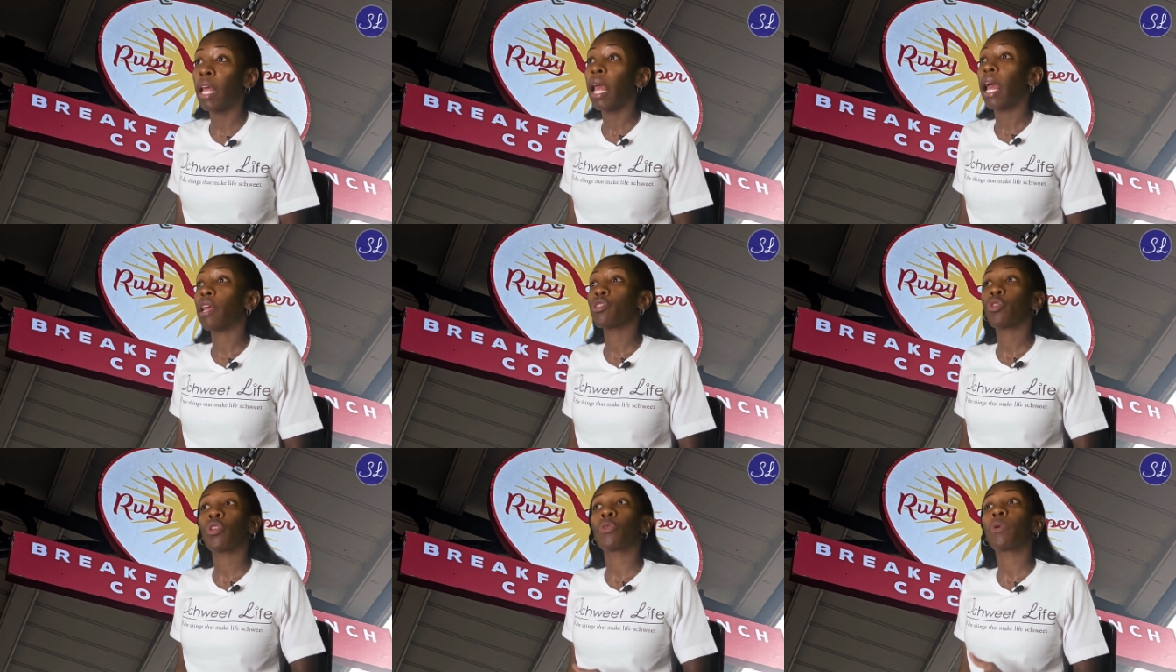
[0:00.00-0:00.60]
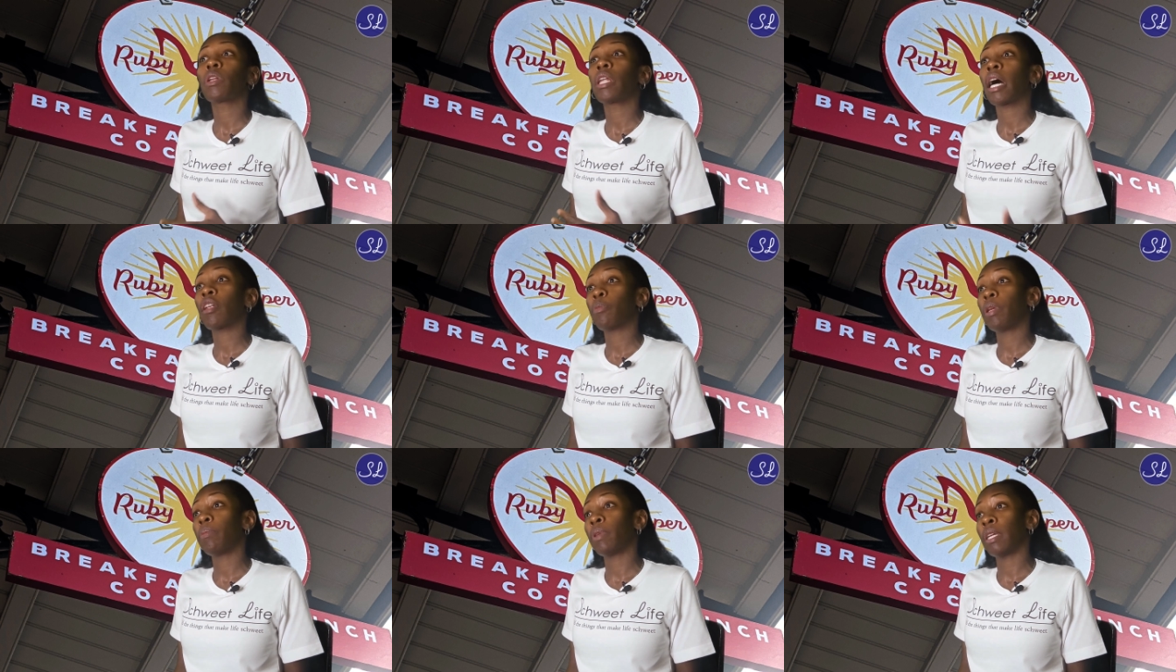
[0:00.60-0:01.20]
And so there were a lot of
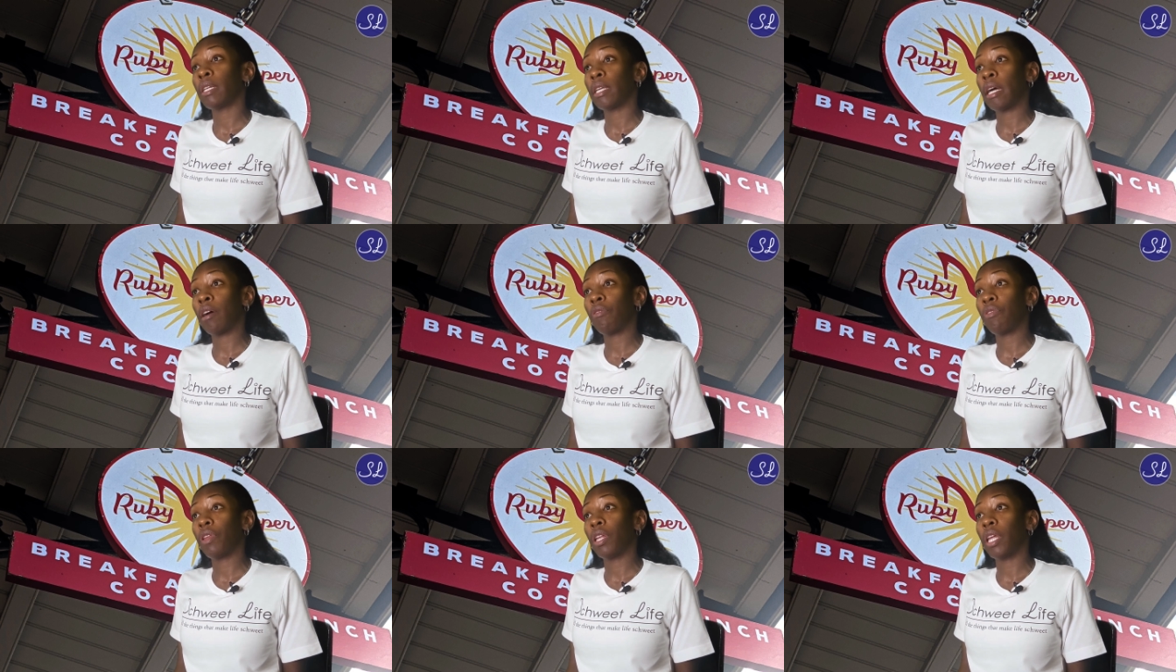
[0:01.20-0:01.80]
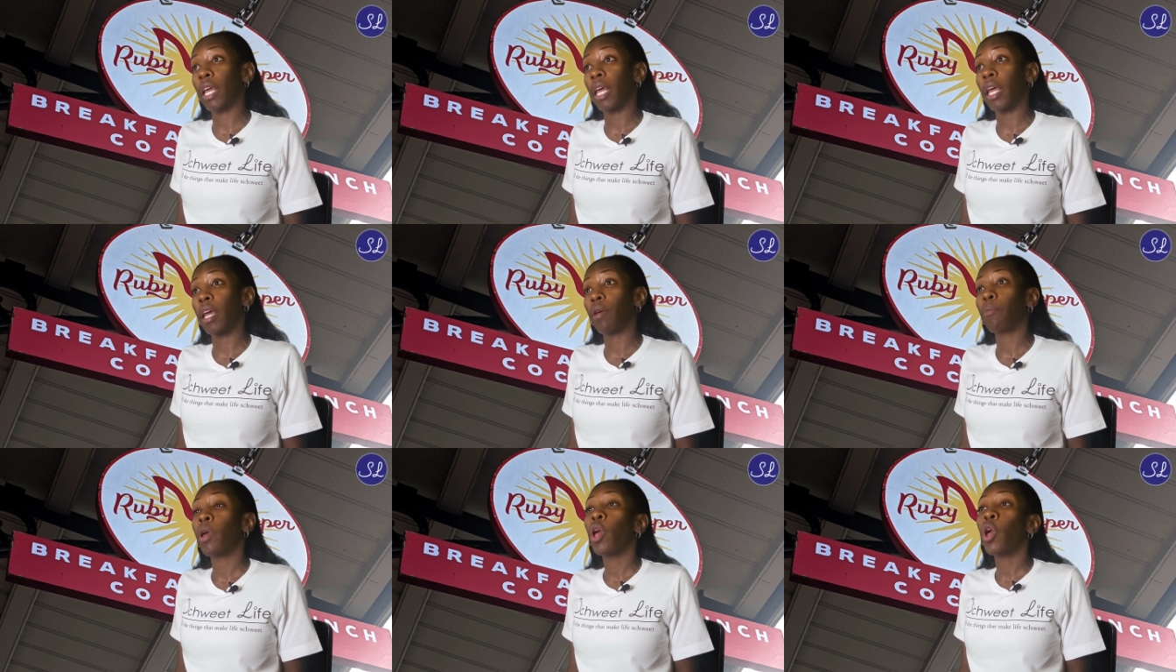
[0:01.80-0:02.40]
people in town for the game.